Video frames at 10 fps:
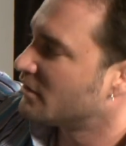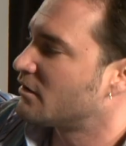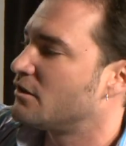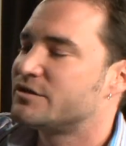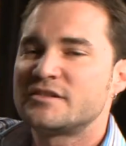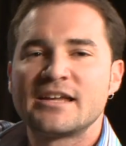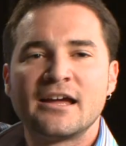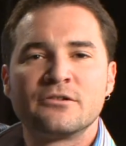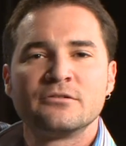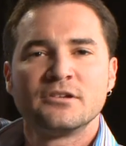close it
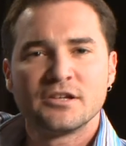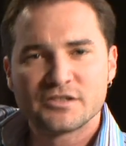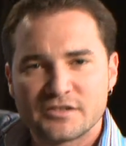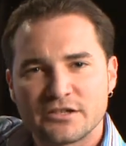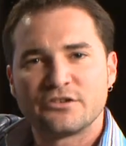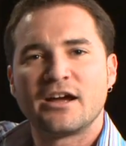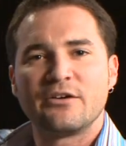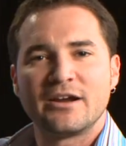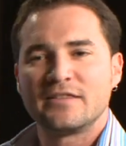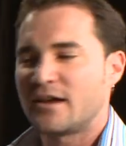down, stick your eye
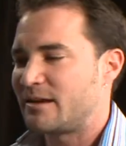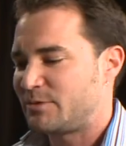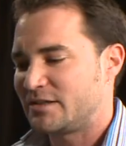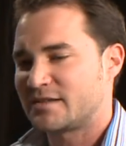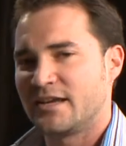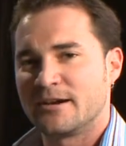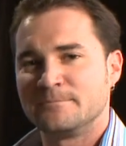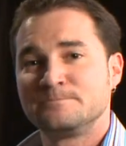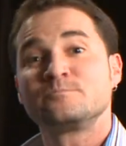right in the eyepiece there.